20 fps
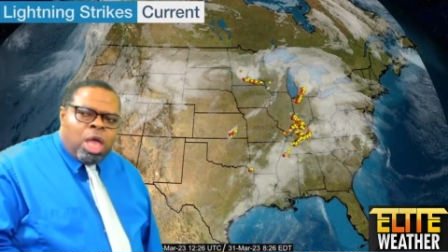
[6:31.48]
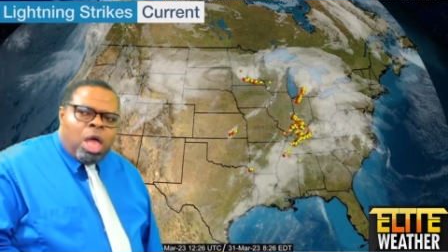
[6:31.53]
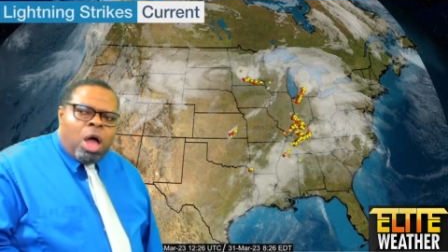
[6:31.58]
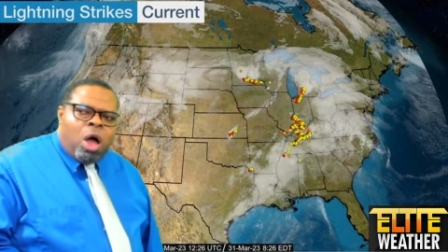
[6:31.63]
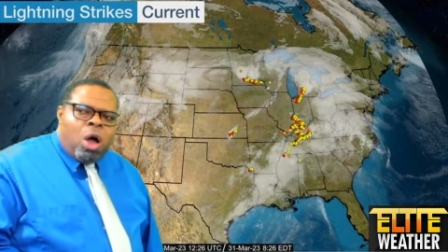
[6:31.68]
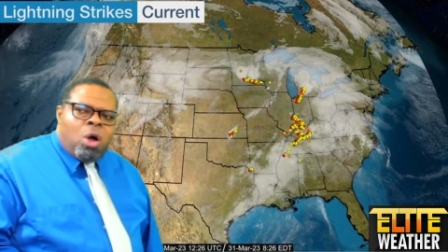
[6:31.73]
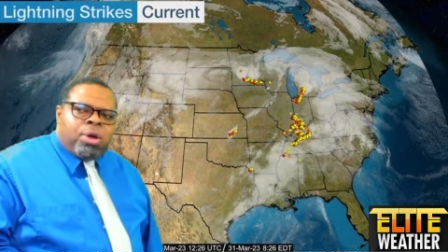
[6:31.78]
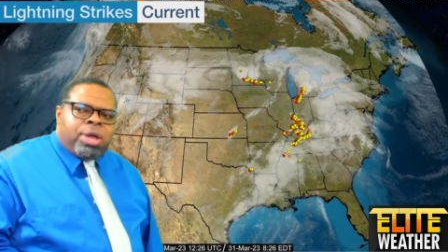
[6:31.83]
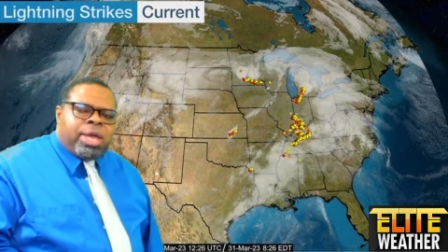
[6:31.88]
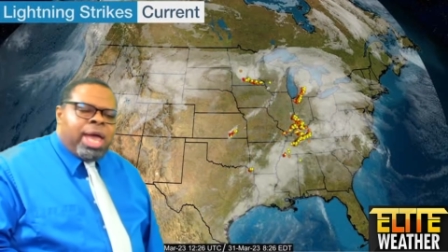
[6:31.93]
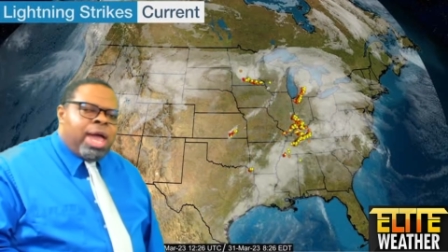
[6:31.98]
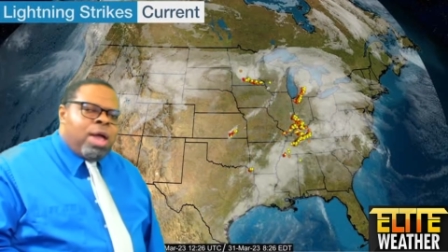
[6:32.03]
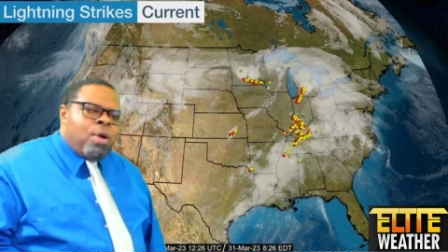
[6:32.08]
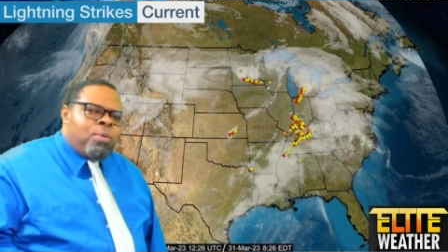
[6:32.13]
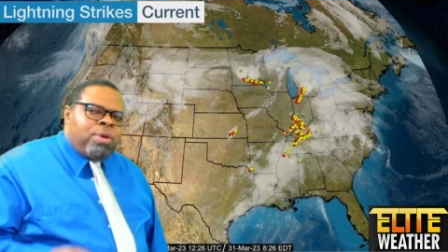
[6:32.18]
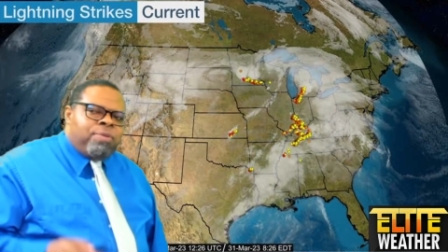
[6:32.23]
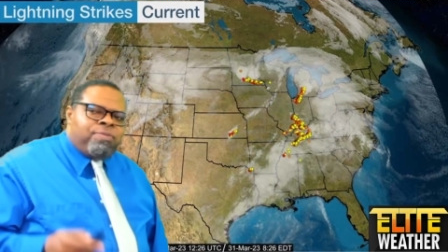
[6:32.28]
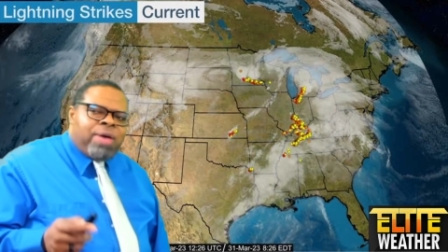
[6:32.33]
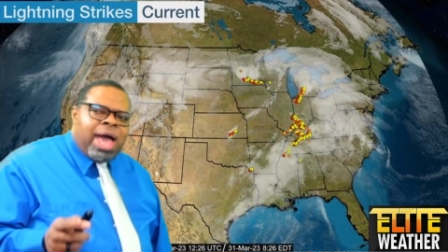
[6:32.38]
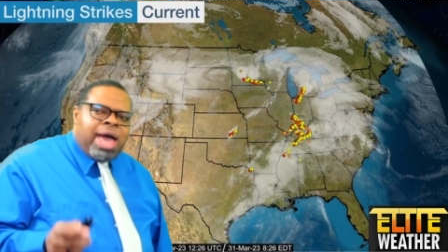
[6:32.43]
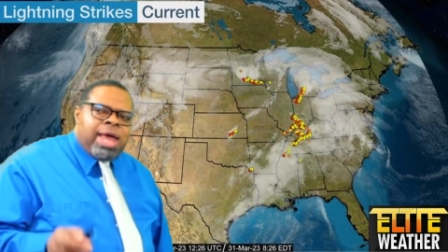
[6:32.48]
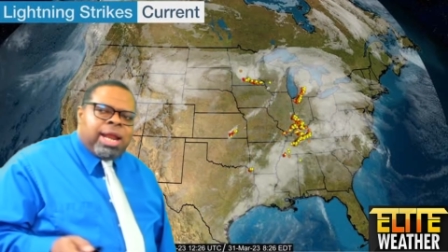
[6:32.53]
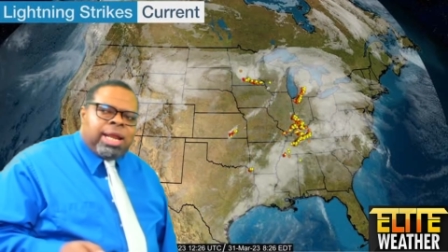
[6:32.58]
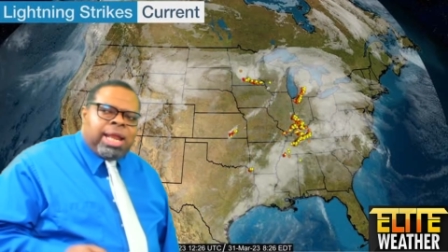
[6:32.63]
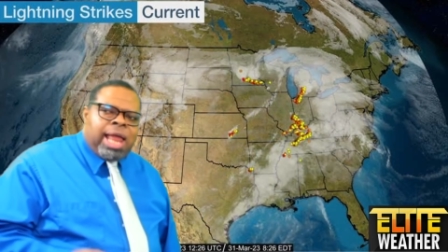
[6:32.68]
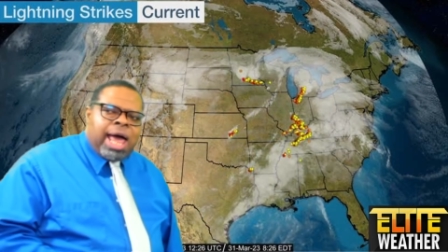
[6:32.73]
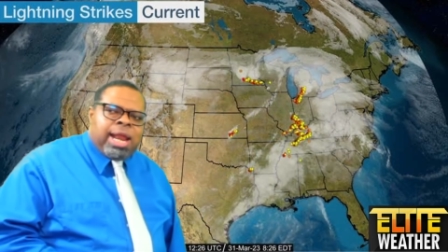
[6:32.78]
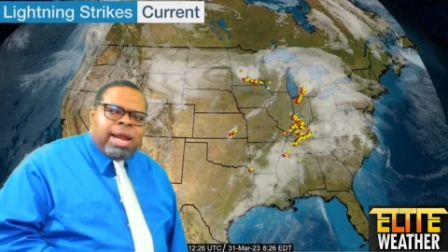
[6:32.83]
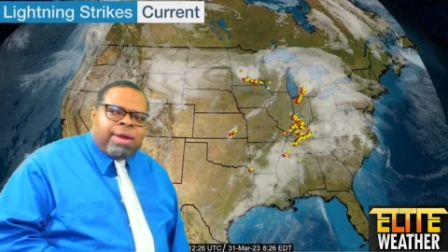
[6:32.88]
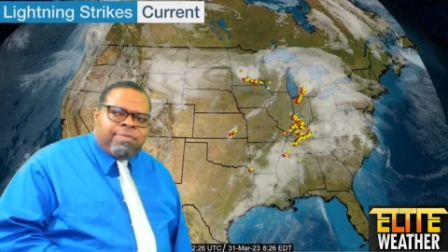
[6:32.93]
Okay, we've had a
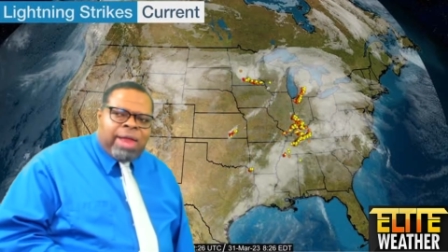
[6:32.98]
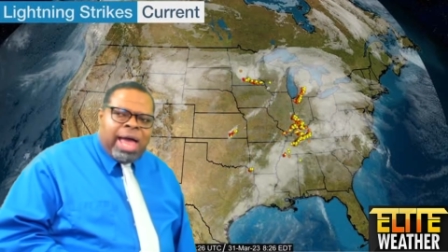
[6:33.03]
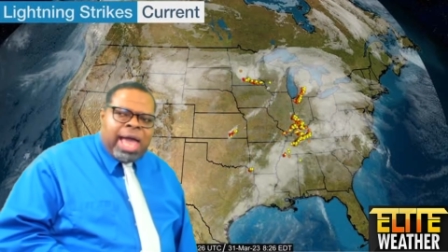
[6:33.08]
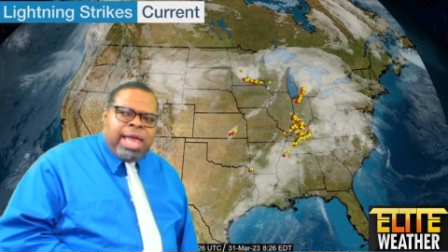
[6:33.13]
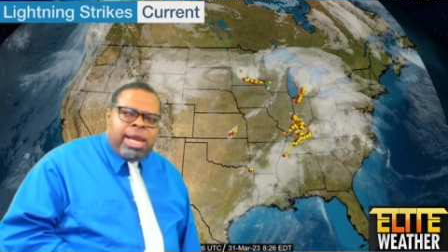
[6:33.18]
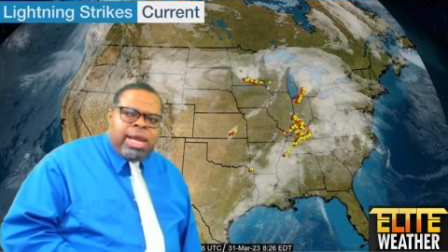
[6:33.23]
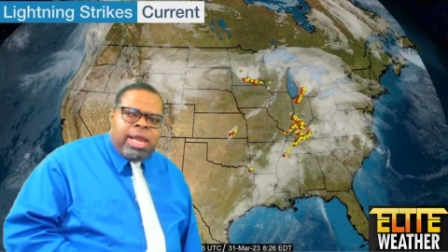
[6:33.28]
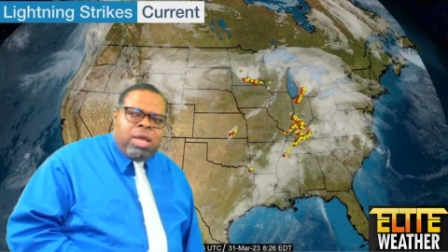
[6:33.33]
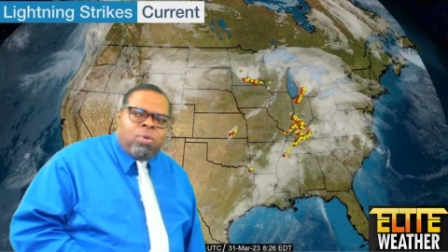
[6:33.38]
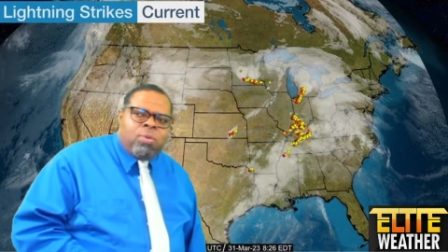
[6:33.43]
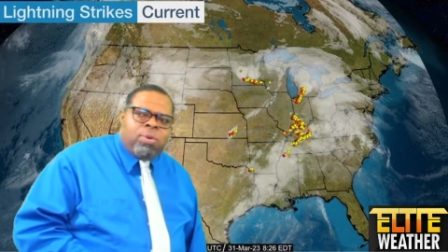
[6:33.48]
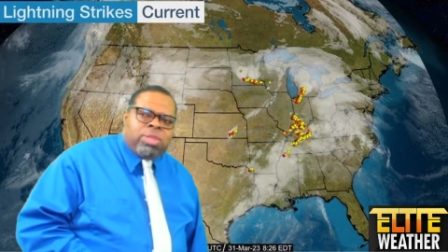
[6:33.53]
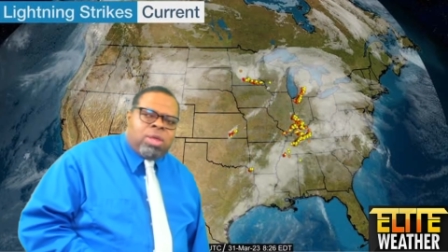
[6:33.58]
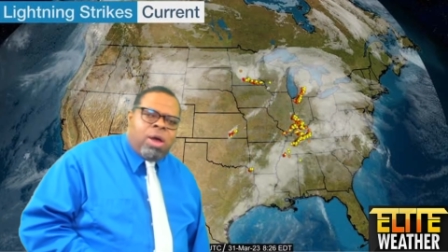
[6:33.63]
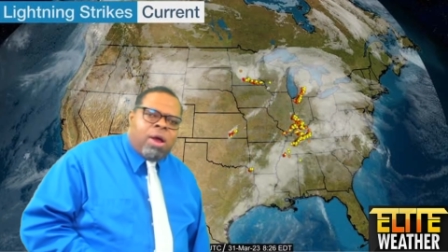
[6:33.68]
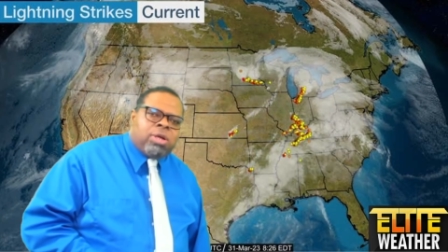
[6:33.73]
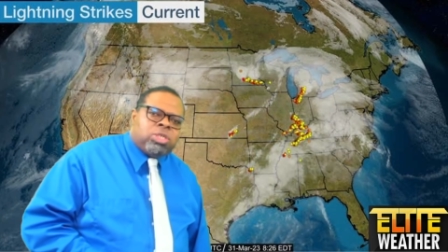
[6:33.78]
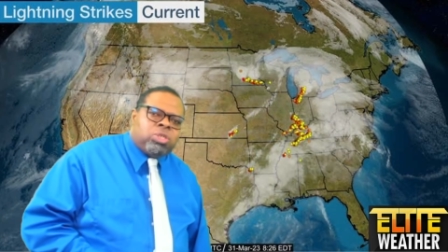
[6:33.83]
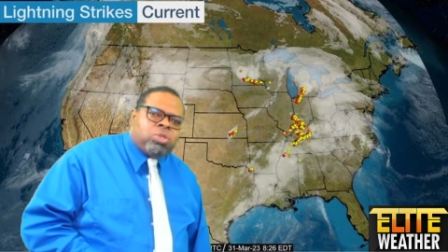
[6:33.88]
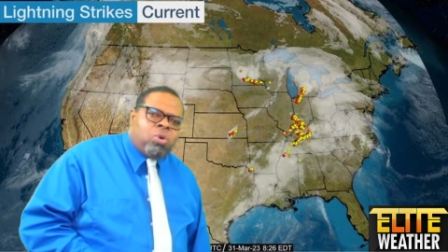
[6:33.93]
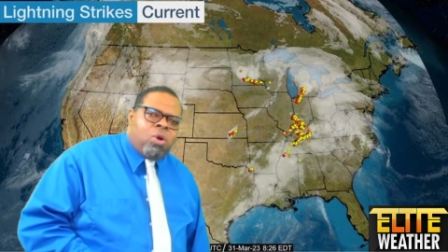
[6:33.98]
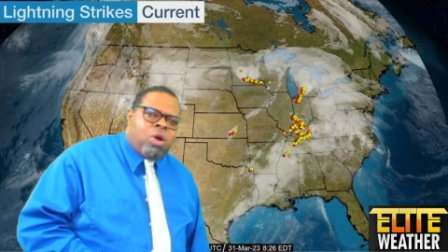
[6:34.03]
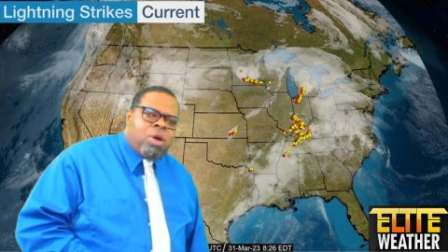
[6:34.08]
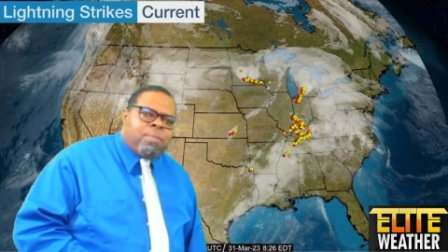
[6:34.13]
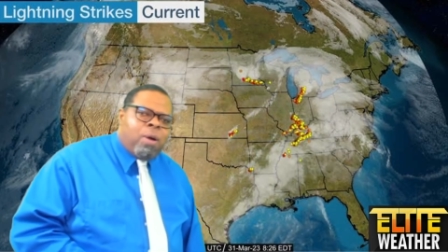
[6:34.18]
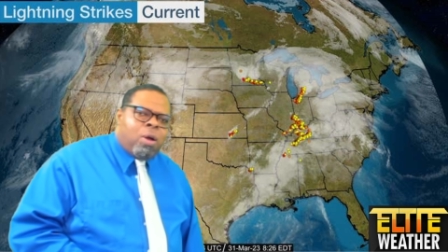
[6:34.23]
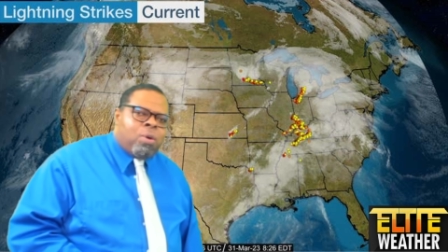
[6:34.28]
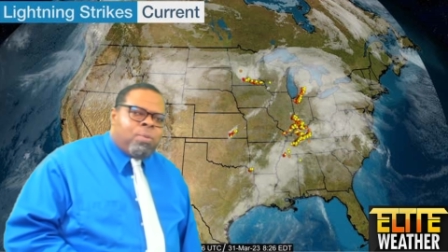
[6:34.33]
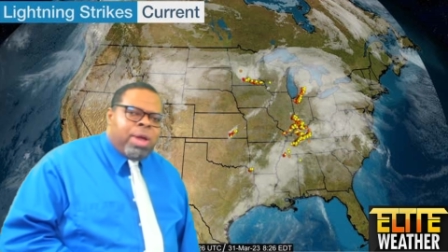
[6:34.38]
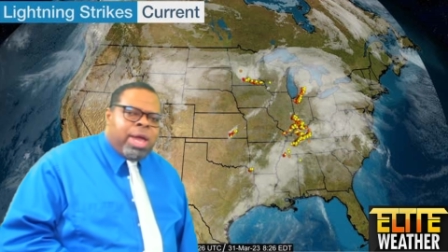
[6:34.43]
lot of lightning with our
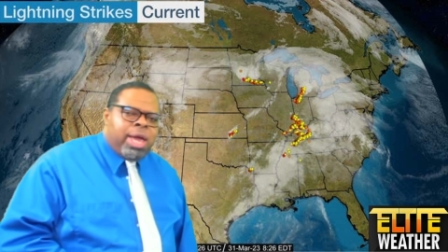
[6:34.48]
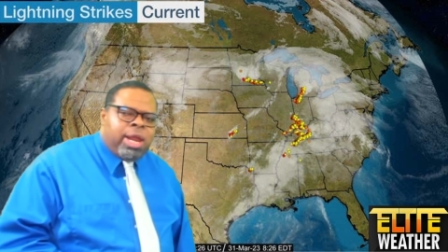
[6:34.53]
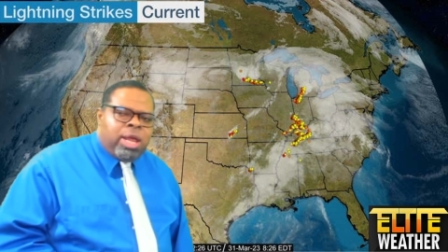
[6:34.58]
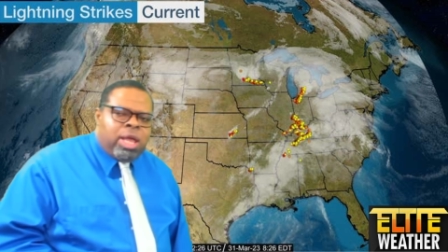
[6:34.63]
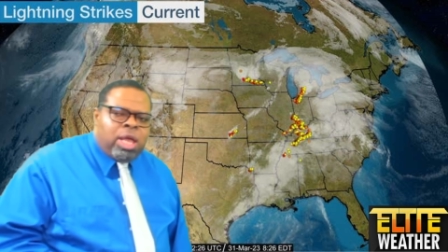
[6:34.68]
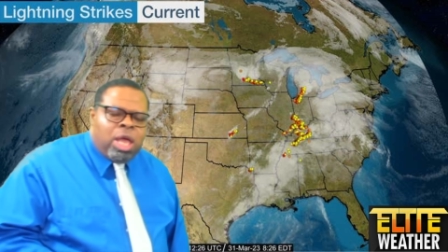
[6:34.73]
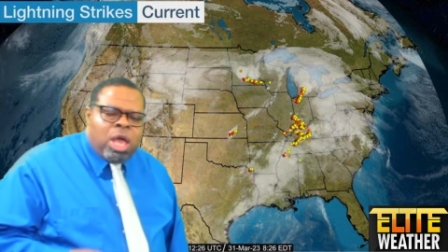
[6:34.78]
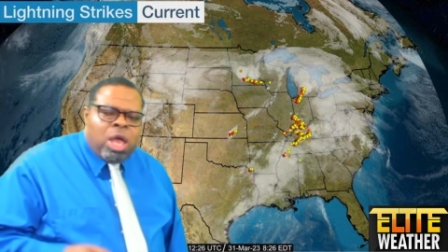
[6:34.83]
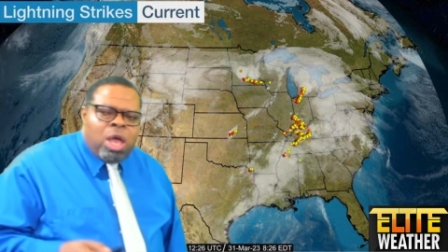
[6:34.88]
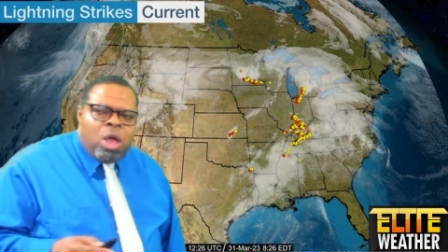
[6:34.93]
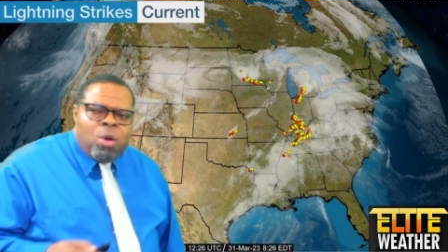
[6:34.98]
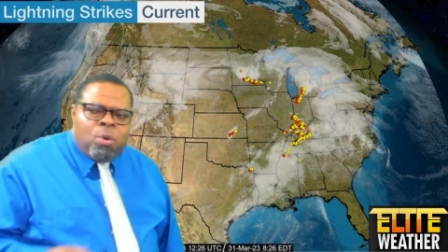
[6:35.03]
storm already.